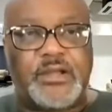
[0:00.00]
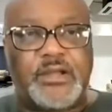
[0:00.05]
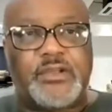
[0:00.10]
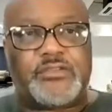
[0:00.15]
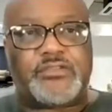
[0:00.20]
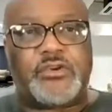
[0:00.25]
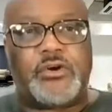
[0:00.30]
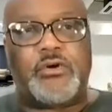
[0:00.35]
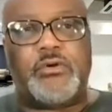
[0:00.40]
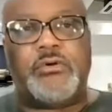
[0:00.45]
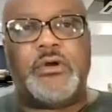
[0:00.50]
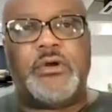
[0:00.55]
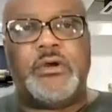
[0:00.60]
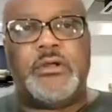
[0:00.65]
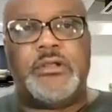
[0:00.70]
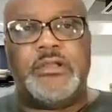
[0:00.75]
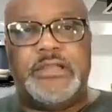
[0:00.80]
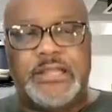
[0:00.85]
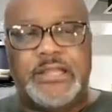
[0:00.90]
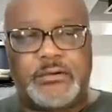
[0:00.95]
So
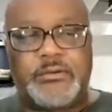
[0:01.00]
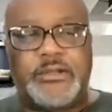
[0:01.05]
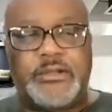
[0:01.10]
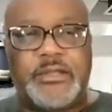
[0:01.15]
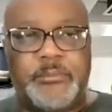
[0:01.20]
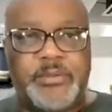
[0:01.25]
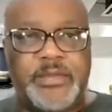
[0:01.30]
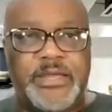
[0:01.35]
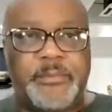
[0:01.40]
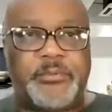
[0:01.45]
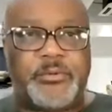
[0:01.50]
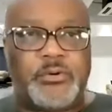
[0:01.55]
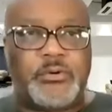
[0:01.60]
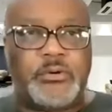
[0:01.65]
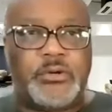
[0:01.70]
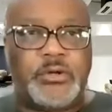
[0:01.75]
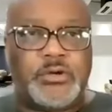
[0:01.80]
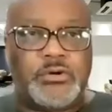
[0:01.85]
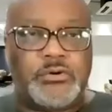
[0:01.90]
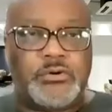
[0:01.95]
literally,
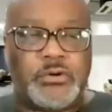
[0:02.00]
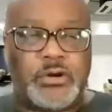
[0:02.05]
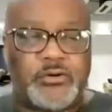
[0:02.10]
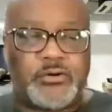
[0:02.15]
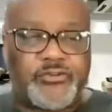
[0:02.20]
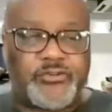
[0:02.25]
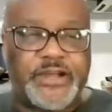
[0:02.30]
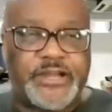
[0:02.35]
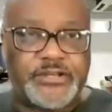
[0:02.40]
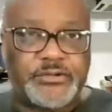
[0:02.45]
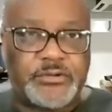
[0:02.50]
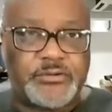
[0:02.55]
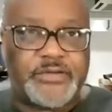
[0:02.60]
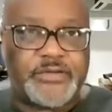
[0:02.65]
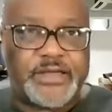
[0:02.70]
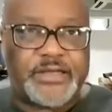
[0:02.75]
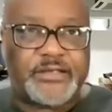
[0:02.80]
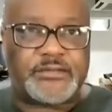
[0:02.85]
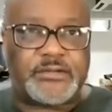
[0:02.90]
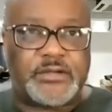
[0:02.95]
people who are afraid to
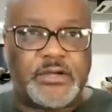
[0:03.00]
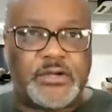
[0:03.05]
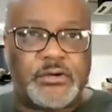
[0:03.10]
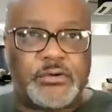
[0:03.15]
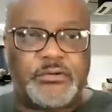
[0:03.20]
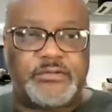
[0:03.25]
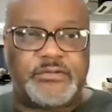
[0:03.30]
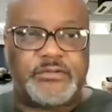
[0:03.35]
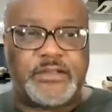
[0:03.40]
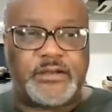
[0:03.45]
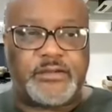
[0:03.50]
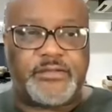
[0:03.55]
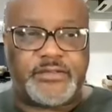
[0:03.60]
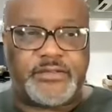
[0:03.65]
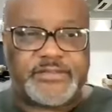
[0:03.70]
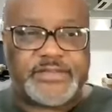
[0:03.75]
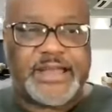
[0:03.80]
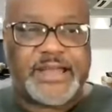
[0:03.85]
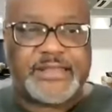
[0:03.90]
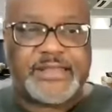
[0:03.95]
invest, who sit on the
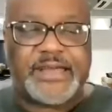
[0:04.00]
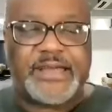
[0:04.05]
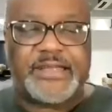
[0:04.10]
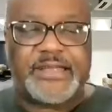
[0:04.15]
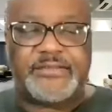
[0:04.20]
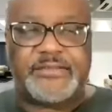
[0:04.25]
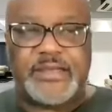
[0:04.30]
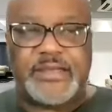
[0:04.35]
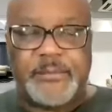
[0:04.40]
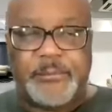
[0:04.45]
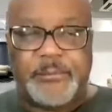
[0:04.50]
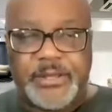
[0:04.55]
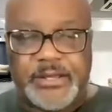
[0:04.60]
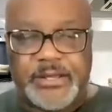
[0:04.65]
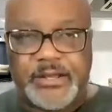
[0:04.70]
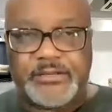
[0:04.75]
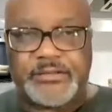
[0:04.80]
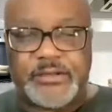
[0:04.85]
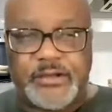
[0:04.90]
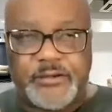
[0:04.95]
sidelines
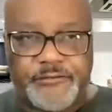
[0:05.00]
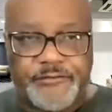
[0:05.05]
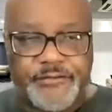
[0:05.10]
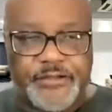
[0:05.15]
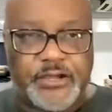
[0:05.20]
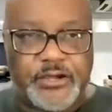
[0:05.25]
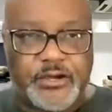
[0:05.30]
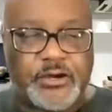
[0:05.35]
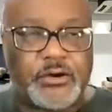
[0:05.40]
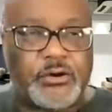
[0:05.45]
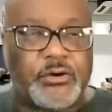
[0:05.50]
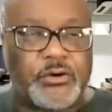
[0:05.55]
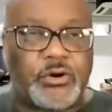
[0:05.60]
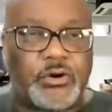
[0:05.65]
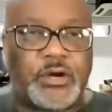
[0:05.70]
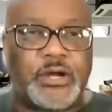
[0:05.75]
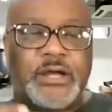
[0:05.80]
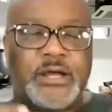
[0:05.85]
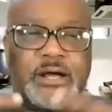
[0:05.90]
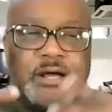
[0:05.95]
because of fear
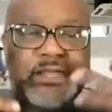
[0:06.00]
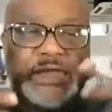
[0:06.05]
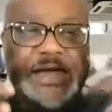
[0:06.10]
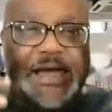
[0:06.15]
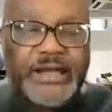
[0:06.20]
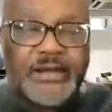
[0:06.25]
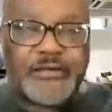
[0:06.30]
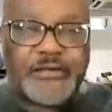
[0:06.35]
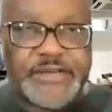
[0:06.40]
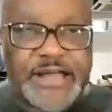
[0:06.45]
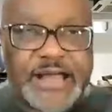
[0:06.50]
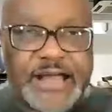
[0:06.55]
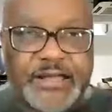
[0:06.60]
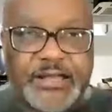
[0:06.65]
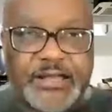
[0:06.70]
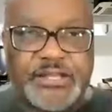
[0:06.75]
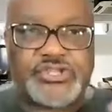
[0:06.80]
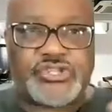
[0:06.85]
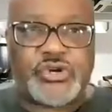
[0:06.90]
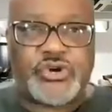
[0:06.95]
or a lack of
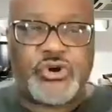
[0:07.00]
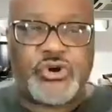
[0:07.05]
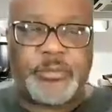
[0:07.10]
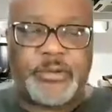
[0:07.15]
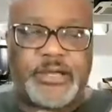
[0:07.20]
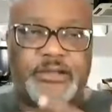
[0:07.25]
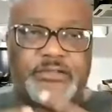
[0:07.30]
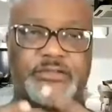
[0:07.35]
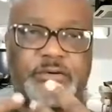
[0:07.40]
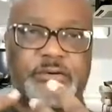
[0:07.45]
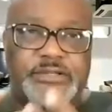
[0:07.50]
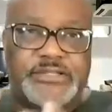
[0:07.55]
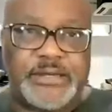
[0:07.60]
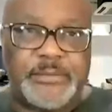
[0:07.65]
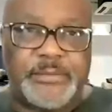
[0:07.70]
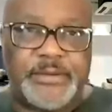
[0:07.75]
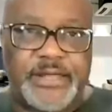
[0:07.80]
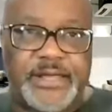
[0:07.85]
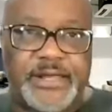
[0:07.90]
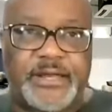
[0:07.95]
knowledge or because they're
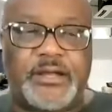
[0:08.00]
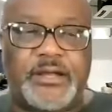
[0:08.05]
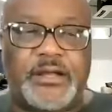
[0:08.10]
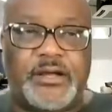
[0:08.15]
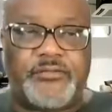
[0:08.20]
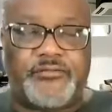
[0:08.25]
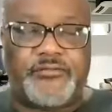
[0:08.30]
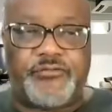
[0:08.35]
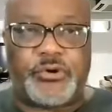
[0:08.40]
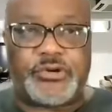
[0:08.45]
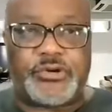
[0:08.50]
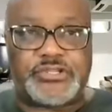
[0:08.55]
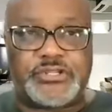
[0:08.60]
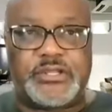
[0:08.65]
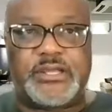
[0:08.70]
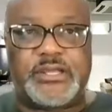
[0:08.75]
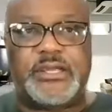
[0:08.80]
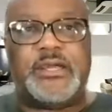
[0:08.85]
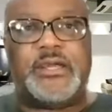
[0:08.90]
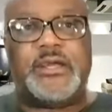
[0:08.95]
intimidated.
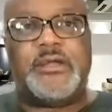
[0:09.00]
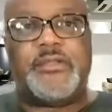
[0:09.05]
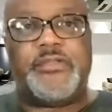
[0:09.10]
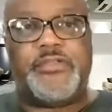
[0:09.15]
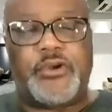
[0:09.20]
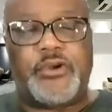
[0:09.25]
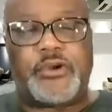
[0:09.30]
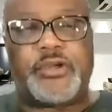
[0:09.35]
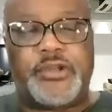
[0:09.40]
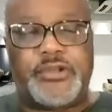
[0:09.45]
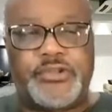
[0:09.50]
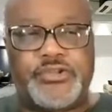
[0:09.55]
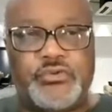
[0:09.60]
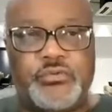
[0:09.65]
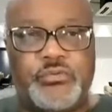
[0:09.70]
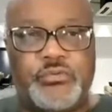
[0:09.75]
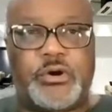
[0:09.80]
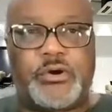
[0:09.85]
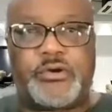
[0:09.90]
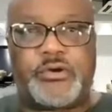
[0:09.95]
Unfortunately, they're going to do
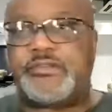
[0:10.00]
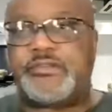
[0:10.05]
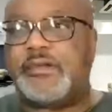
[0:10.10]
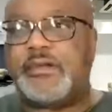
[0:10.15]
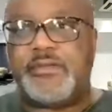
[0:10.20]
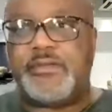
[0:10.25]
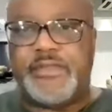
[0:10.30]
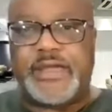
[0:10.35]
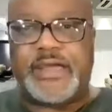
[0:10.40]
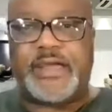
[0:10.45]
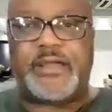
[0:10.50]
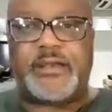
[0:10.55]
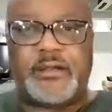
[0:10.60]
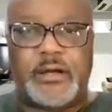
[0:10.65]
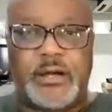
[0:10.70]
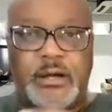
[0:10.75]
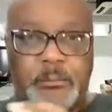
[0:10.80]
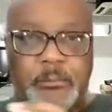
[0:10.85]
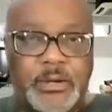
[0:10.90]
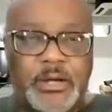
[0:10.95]
worse than
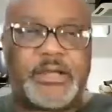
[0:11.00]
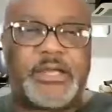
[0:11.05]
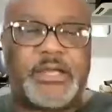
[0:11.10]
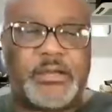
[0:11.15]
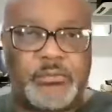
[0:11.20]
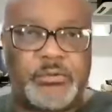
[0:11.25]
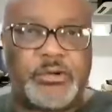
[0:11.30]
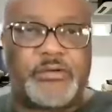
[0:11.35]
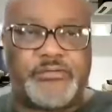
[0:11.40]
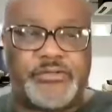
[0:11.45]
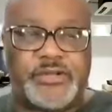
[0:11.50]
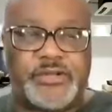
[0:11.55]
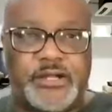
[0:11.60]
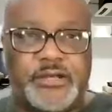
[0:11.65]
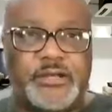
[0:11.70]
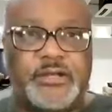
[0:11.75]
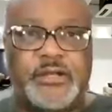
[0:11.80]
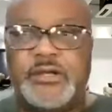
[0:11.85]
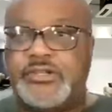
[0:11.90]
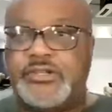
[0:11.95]
a monkey would have
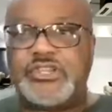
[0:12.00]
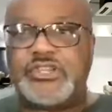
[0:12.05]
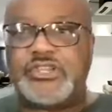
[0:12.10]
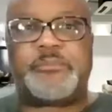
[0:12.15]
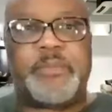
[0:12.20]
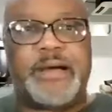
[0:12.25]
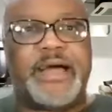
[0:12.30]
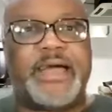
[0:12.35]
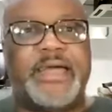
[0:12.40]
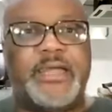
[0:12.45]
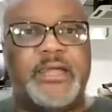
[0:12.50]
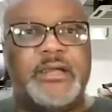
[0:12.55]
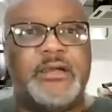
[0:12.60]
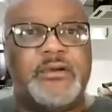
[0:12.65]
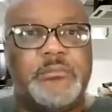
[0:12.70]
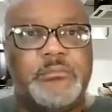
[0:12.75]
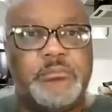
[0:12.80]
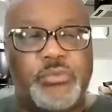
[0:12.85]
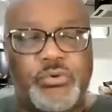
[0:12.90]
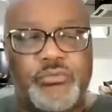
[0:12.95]
done just by
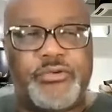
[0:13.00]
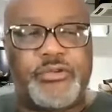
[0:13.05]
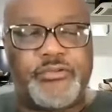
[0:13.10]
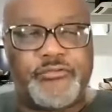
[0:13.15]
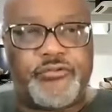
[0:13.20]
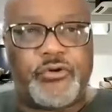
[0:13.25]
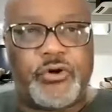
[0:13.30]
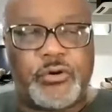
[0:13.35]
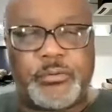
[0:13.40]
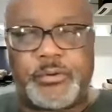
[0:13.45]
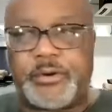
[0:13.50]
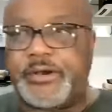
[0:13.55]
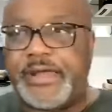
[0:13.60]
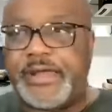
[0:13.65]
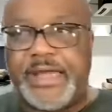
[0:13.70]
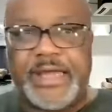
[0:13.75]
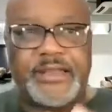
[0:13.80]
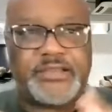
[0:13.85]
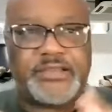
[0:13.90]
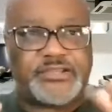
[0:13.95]
moving forward
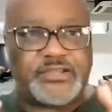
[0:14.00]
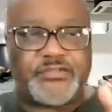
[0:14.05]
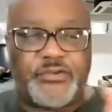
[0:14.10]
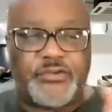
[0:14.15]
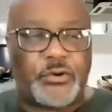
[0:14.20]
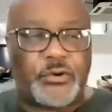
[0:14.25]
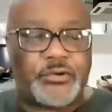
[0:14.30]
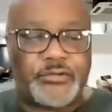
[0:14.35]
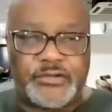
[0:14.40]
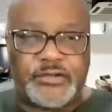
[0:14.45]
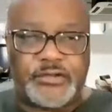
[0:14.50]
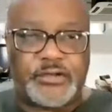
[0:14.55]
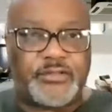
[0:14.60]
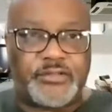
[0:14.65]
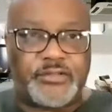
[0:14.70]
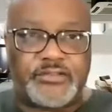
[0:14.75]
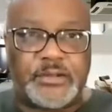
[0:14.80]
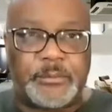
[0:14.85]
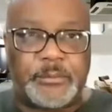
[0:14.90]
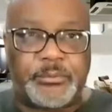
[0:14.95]
and just focusing on
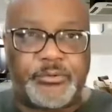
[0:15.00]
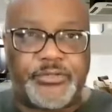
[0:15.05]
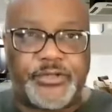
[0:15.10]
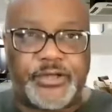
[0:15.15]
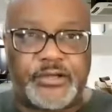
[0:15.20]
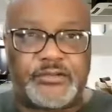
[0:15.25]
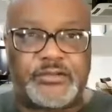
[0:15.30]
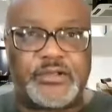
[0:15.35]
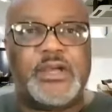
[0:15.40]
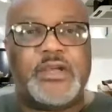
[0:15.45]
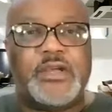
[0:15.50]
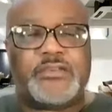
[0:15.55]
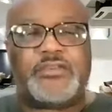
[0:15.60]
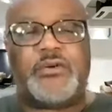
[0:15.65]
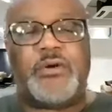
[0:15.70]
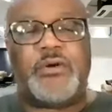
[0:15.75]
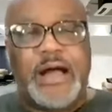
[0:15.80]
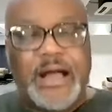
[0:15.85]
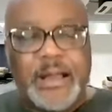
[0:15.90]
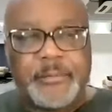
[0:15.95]
the simple things.
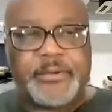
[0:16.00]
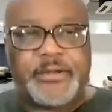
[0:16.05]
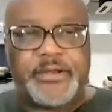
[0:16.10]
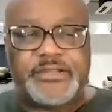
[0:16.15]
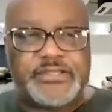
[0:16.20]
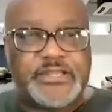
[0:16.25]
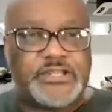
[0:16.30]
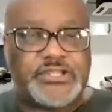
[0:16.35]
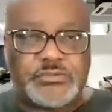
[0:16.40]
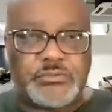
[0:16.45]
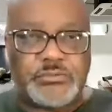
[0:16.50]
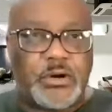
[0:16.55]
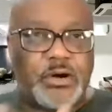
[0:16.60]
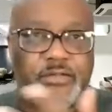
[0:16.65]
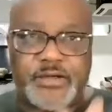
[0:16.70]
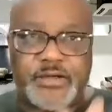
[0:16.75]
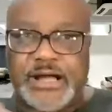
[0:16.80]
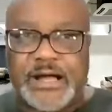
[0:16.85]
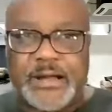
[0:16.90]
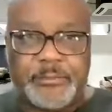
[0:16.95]
So I'm going to teach you all
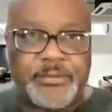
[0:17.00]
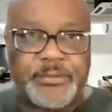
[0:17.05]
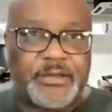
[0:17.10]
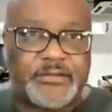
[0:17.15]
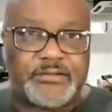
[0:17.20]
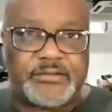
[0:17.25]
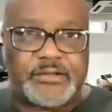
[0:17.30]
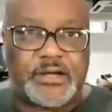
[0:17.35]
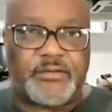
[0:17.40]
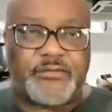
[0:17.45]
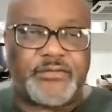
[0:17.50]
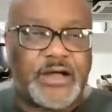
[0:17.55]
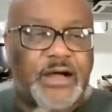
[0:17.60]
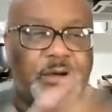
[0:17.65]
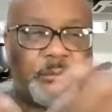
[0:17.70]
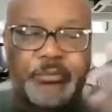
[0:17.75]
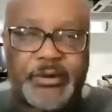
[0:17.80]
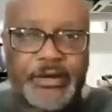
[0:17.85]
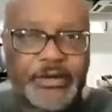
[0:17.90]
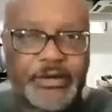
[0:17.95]
the complex stuff. I'll
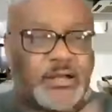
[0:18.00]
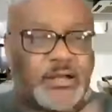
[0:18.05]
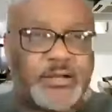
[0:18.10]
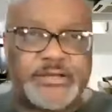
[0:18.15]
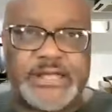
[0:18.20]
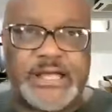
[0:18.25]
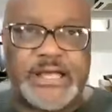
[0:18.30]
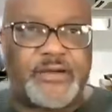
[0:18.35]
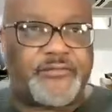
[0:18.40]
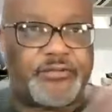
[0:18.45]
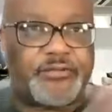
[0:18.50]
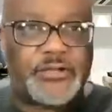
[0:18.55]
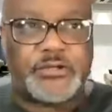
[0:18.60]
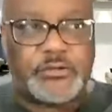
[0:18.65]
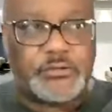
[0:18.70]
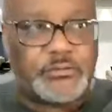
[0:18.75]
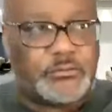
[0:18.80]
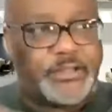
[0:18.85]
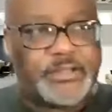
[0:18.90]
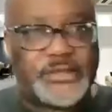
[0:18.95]
break it all down for
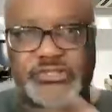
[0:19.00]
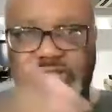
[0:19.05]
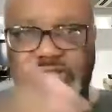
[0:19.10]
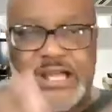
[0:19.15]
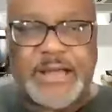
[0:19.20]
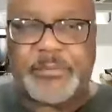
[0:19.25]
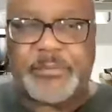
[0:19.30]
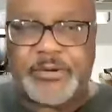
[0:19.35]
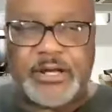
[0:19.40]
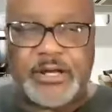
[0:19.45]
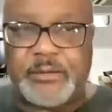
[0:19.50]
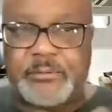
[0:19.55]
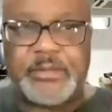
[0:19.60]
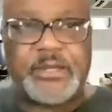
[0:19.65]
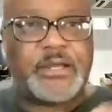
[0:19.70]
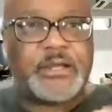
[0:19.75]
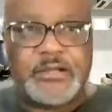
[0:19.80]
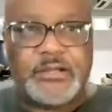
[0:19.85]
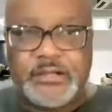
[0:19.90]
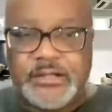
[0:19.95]
you. We can chop it up,
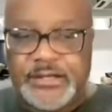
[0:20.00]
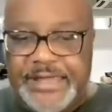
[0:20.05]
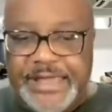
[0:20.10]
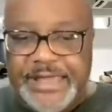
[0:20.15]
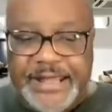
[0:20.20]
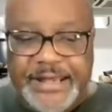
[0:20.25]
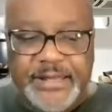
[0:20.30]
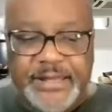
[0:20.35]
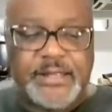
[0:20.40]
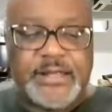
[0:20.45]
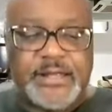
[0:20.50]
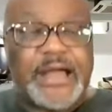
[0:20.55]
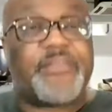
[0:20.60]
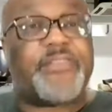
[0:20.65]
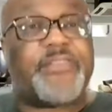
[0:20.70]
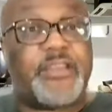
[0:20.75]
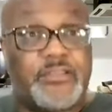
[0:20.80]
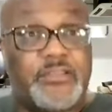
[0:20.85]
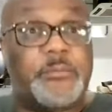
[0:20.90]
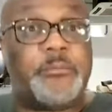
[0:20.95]
look at it. I
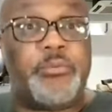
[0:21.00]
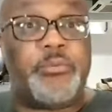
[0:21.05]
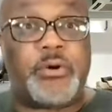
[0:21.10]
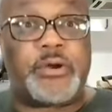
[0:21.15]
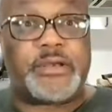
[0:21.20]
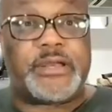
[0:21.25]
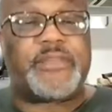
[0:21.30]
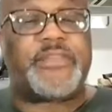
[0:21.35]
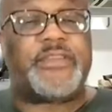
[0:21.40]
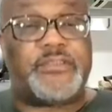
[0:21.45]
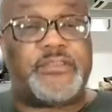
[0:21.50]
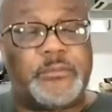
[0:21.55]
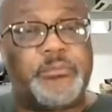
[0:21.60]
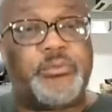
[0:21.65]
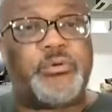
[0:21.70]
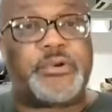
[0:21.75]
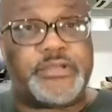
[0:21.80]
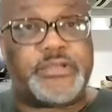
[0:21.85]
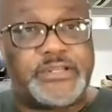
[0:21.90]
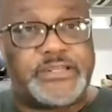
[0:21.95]
think it's important. I think it's
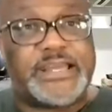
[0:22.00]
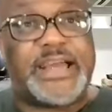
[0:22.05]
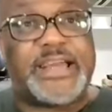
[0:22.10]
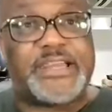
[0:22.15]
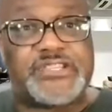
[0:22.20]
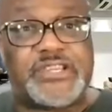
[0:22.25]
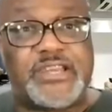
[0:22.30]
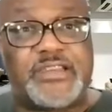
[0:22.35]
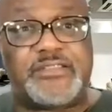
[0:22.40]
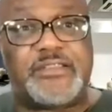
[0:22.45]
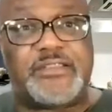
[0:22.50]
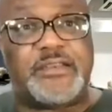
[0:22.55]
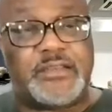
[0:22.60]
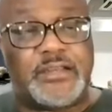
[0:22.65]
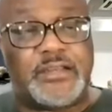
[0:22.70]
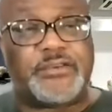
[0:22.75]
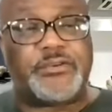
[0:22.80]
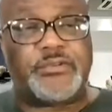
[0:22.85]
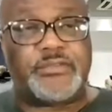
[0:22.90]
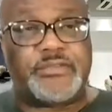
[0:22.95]
important to digest it and
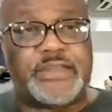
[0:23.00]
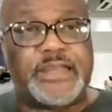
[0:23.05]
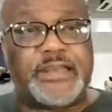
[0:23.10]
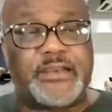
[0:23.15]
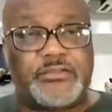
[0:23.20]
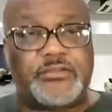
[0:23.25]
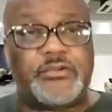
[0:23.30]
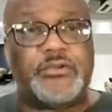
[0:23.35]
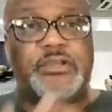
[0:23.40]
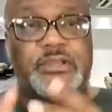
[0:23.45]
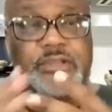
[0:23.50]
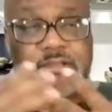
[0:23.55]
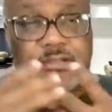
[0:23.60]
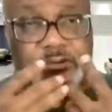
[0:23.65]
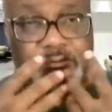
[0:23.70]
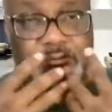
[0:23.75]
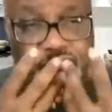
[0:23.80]
understand it so you can